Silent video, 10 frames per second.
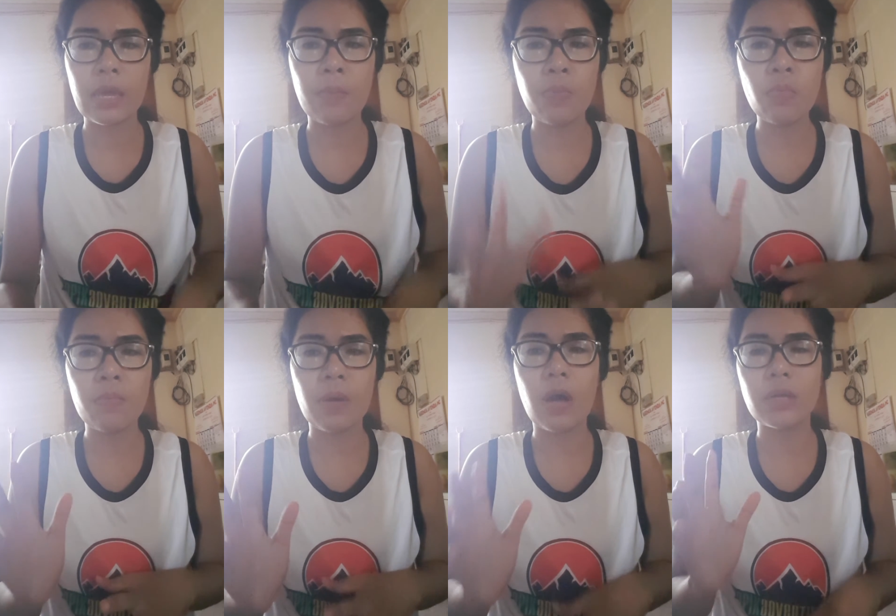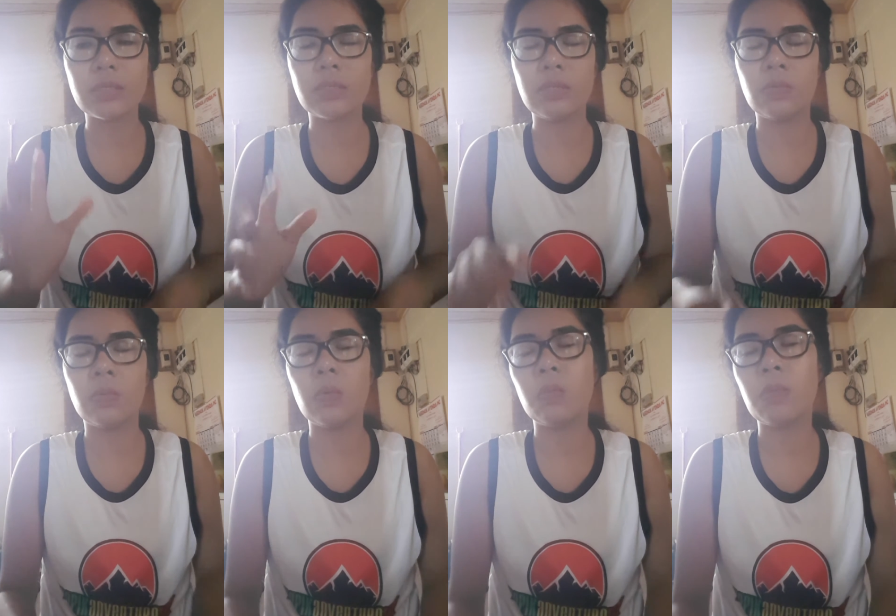a boom box in the
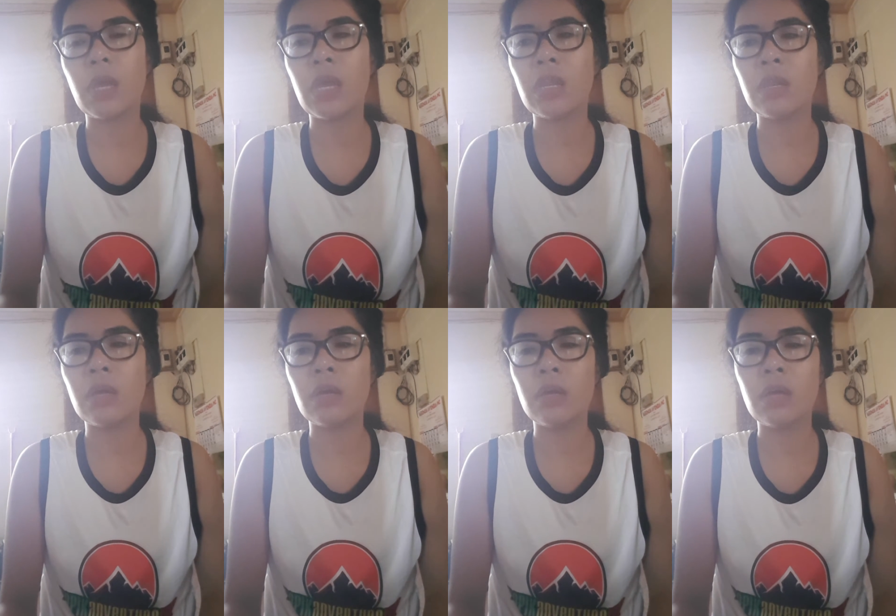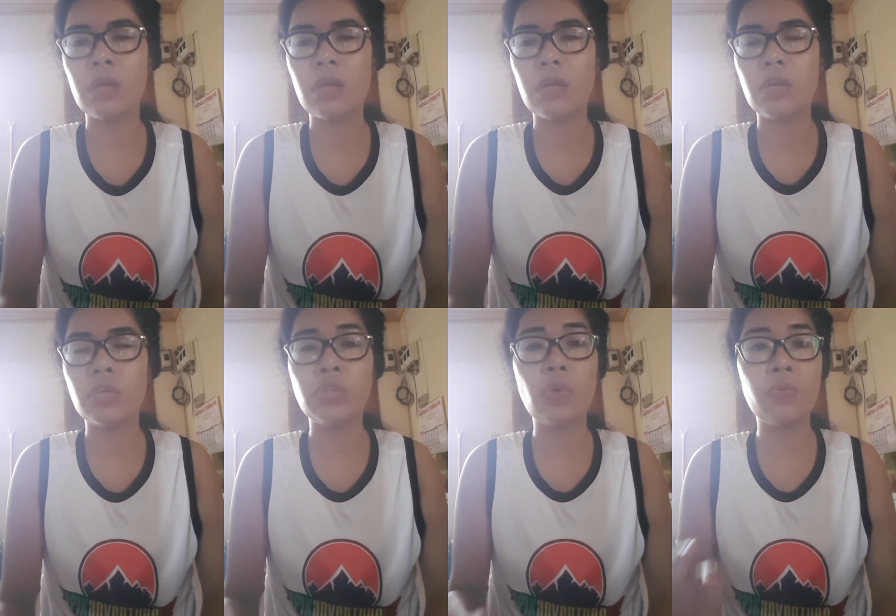room, and
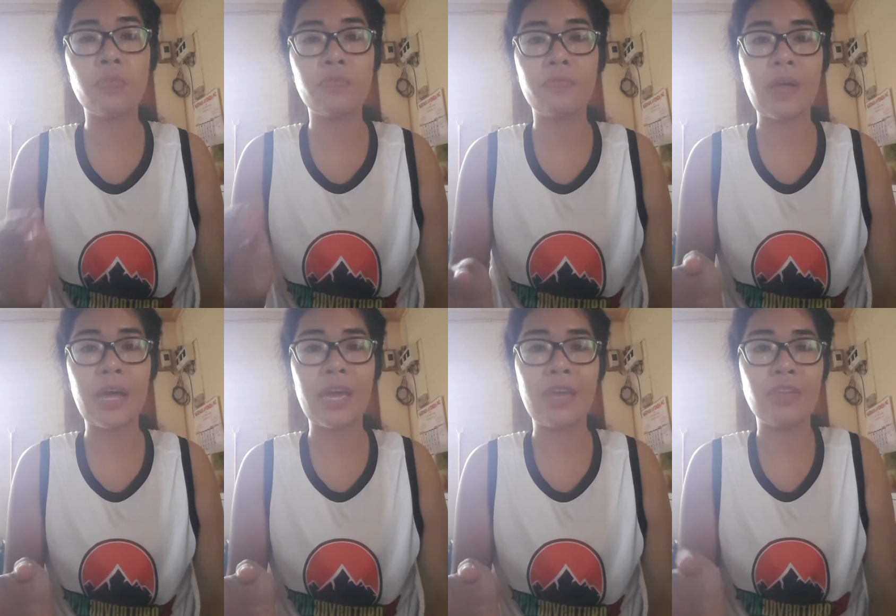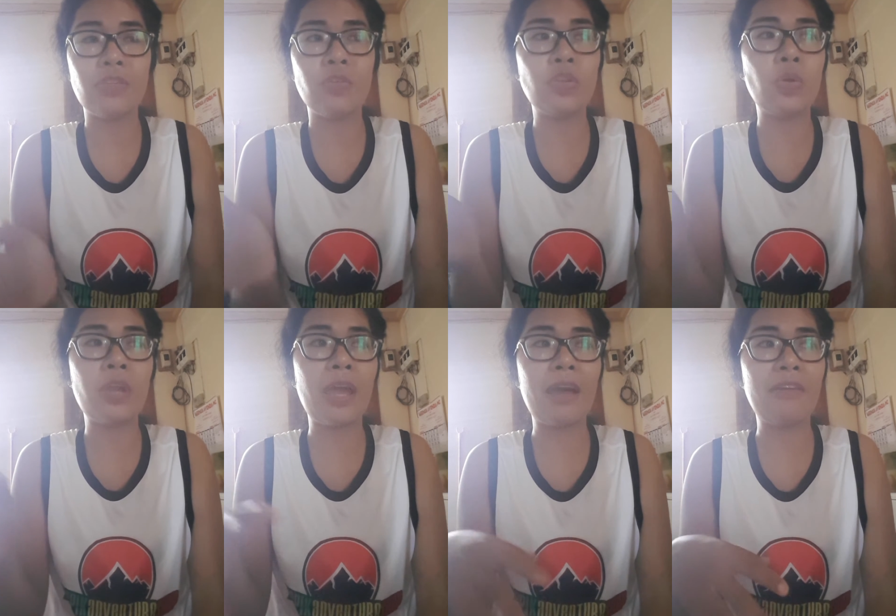you don't
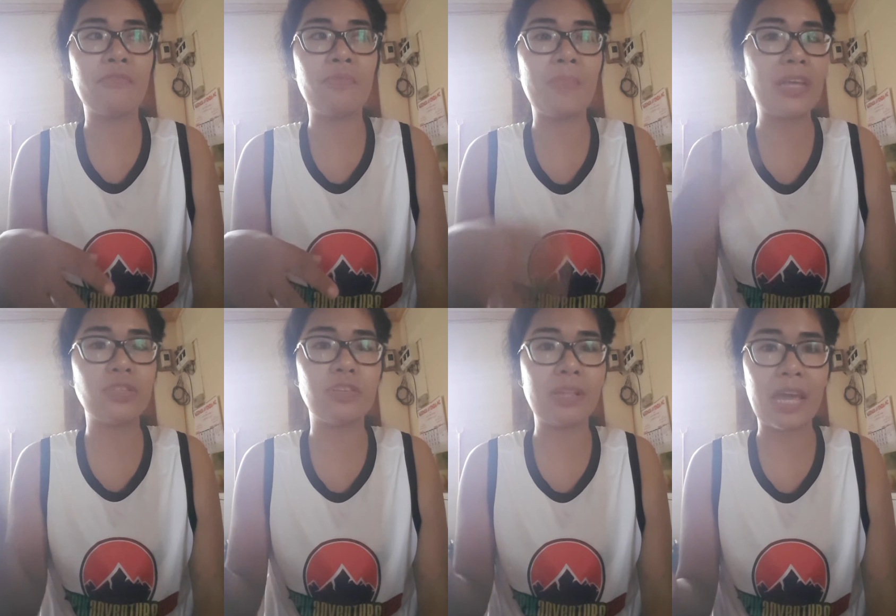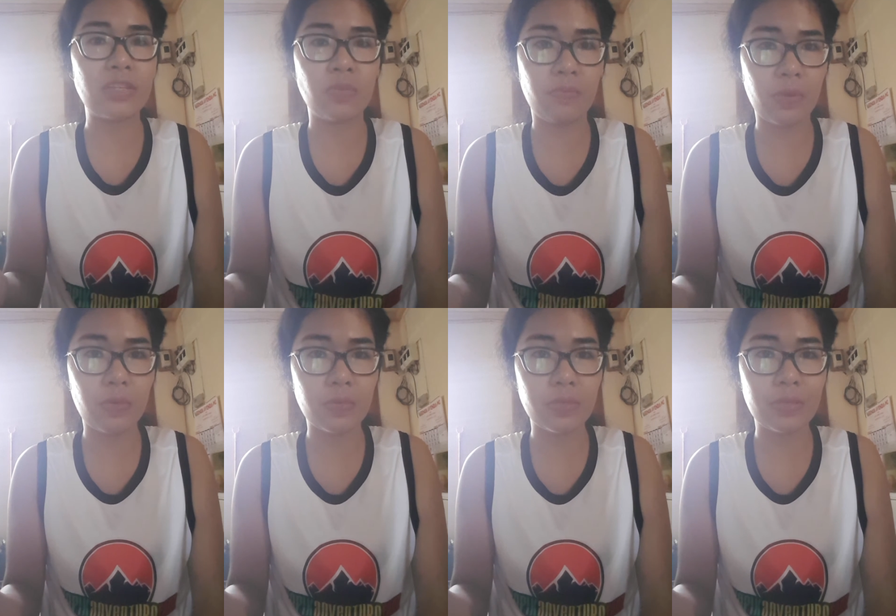have masterclass
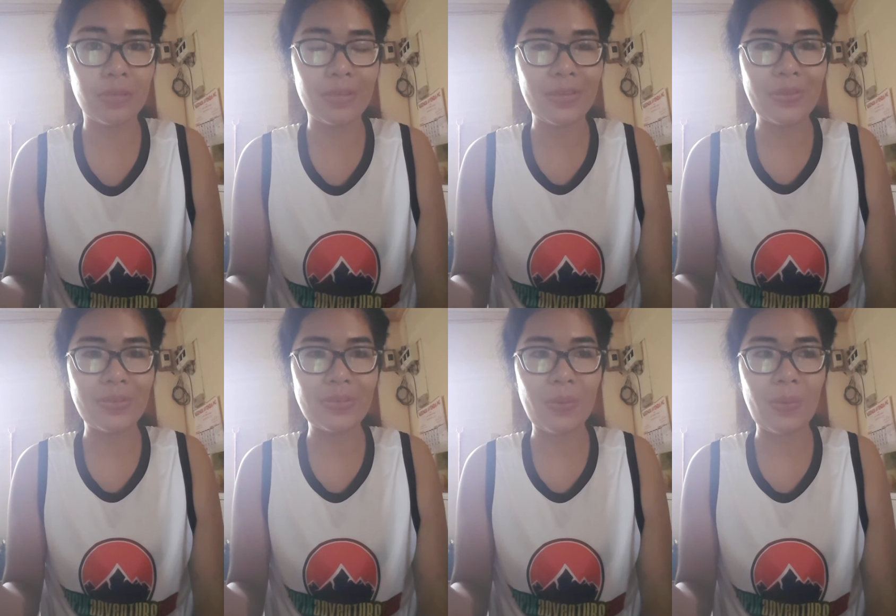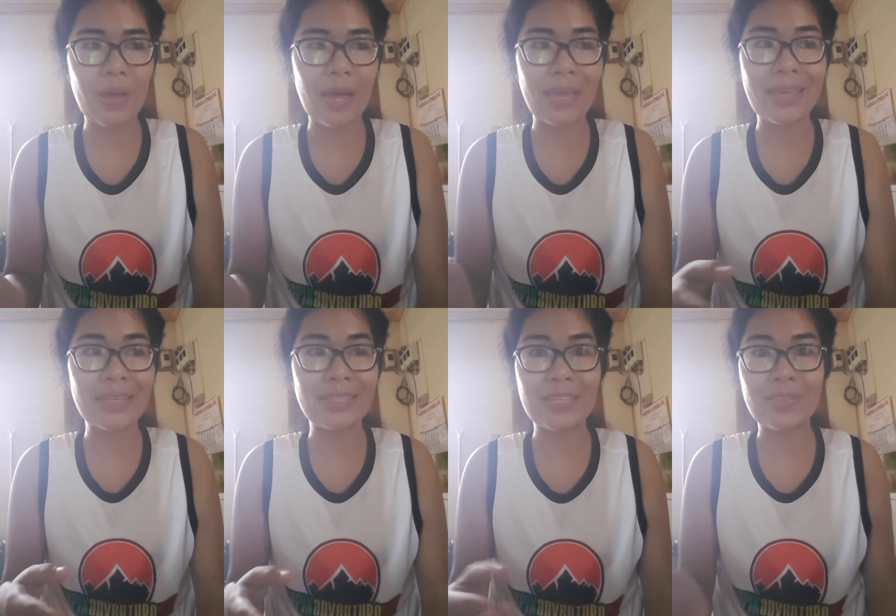reviews. So I
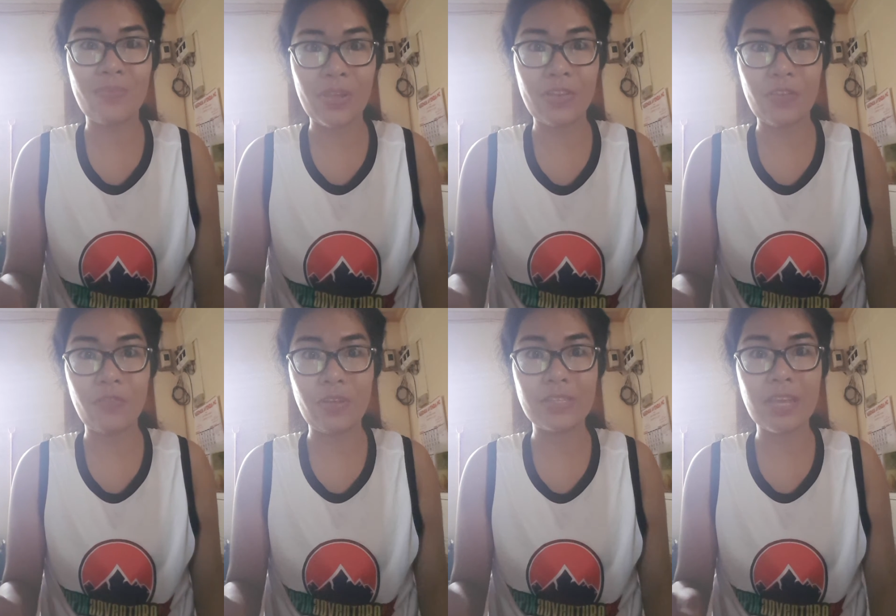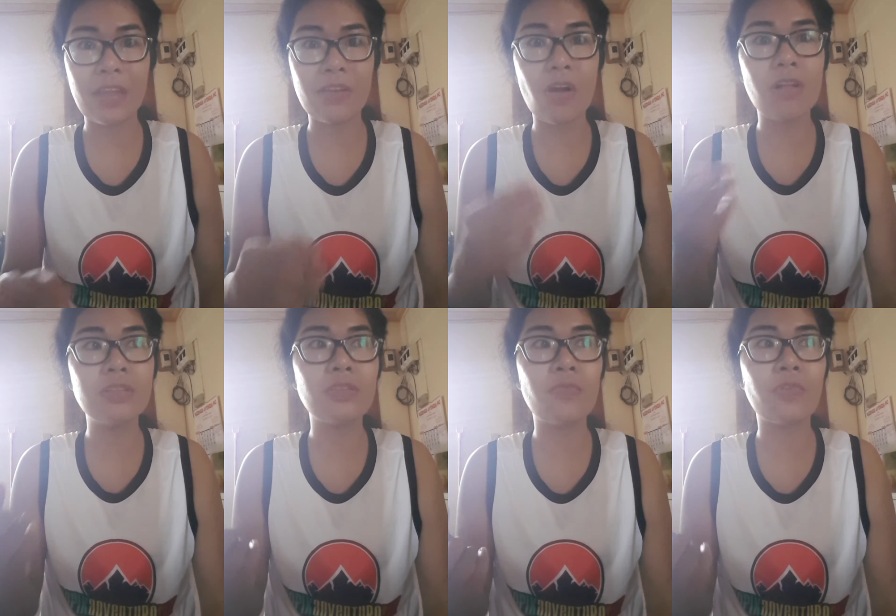guess that's a big difference. And
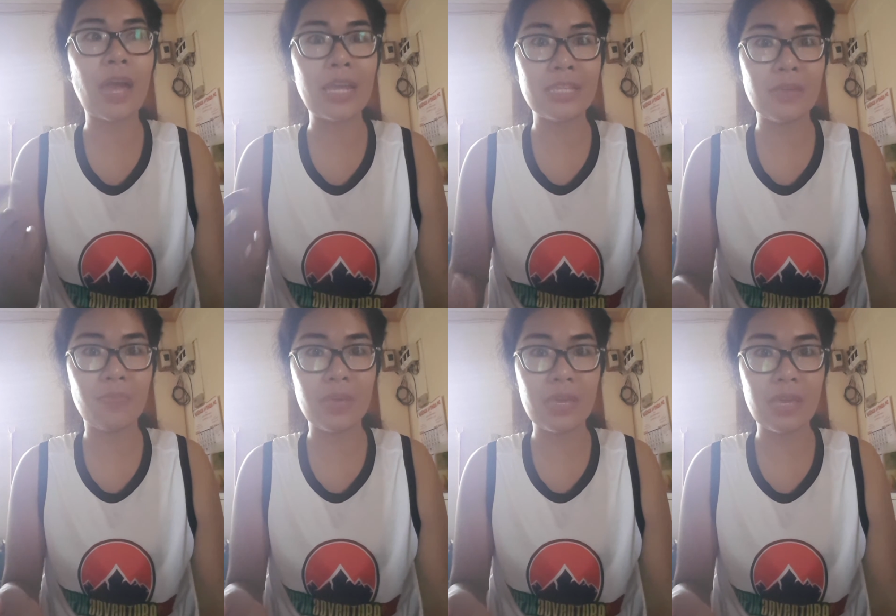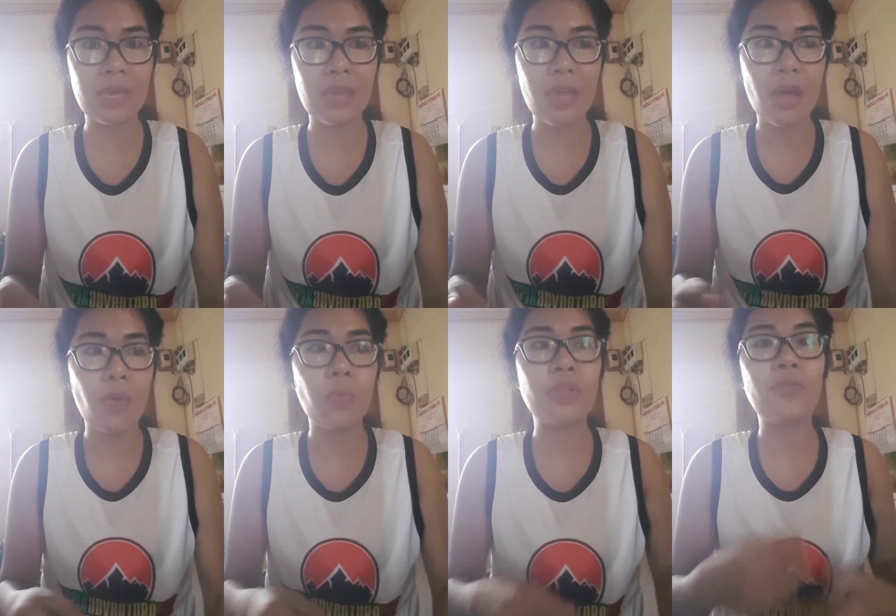also for IDP,
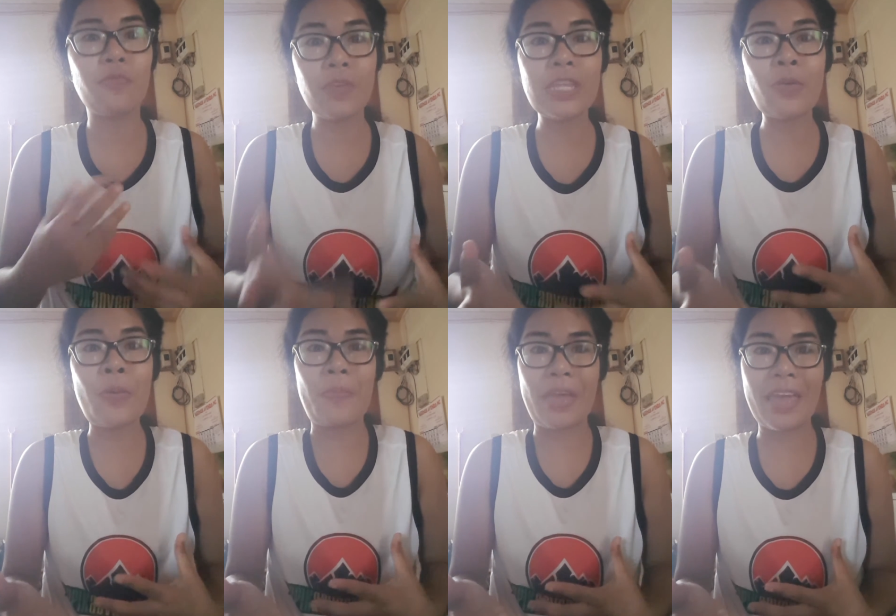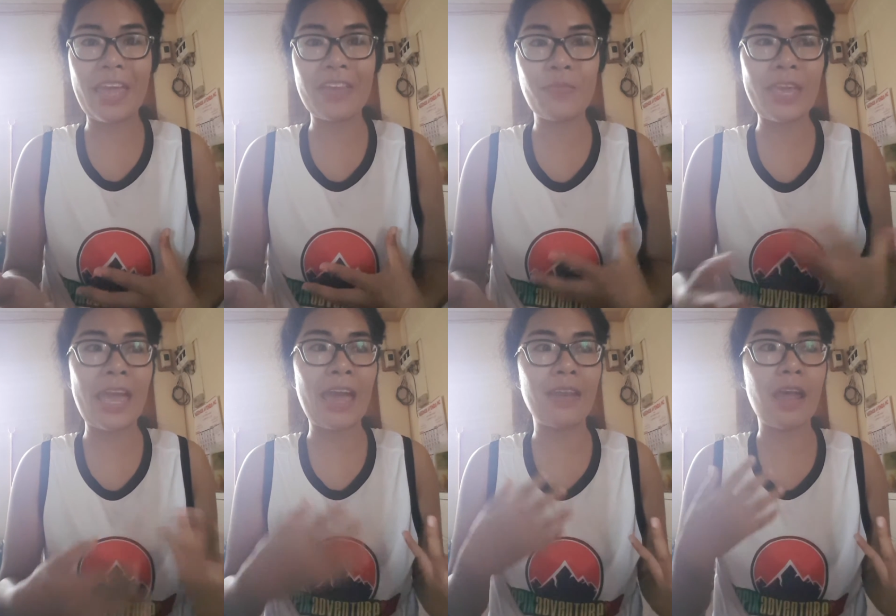with the fee that we paid, we
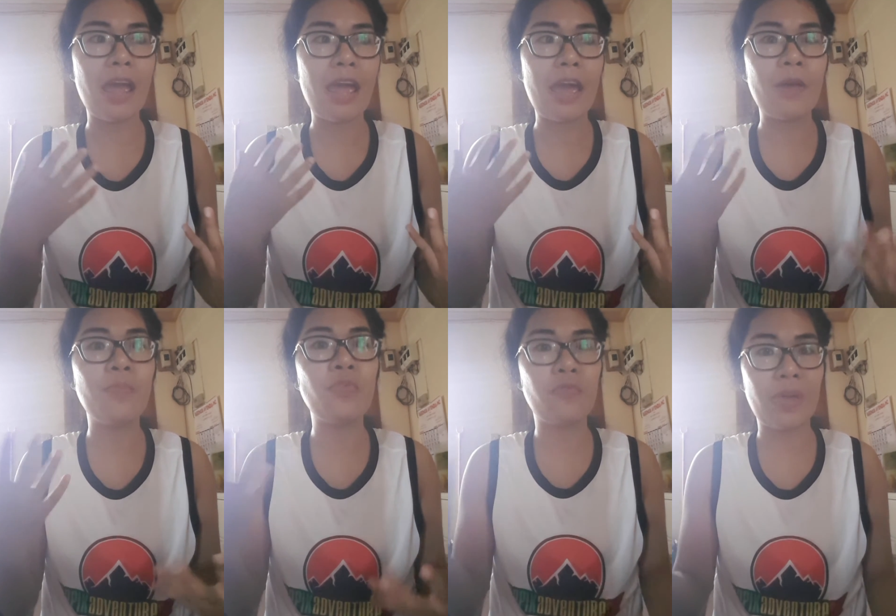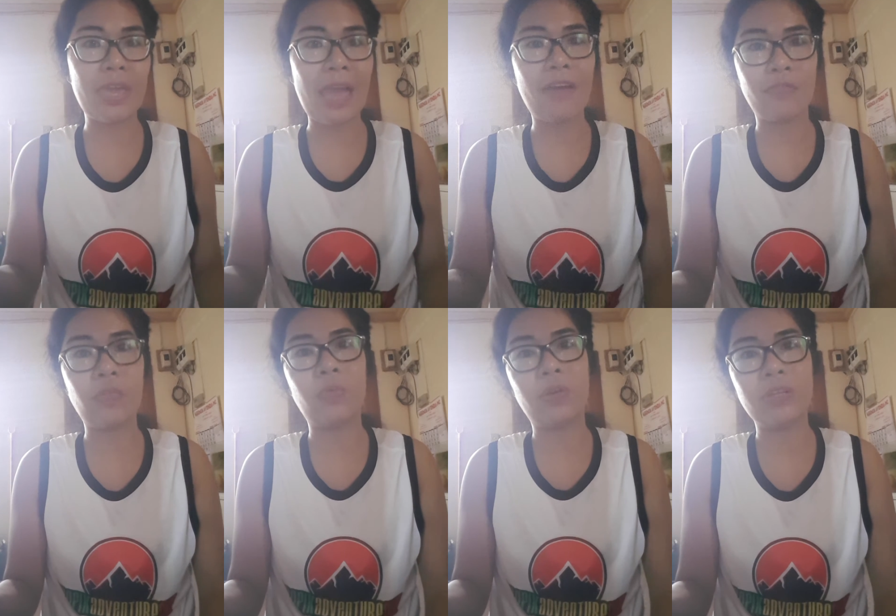had a buffet
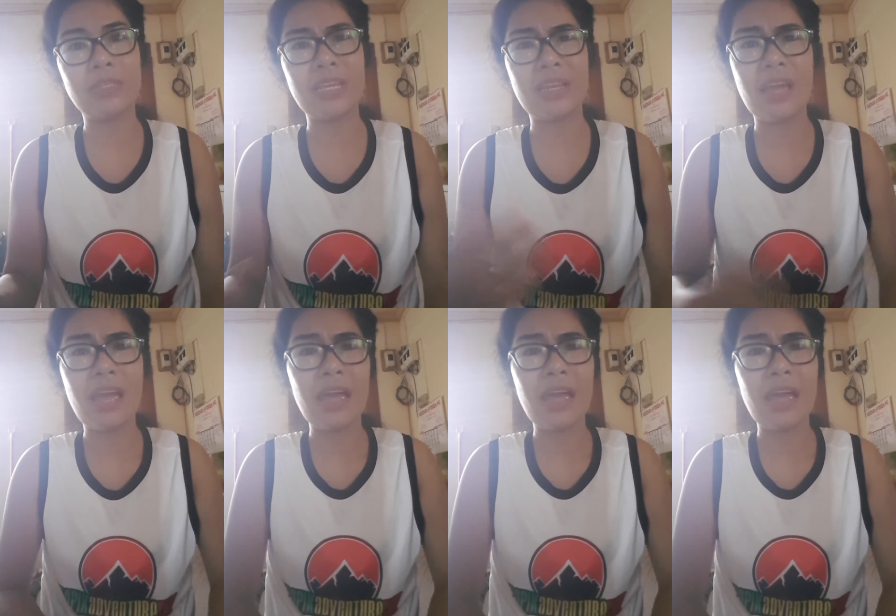afterwards, and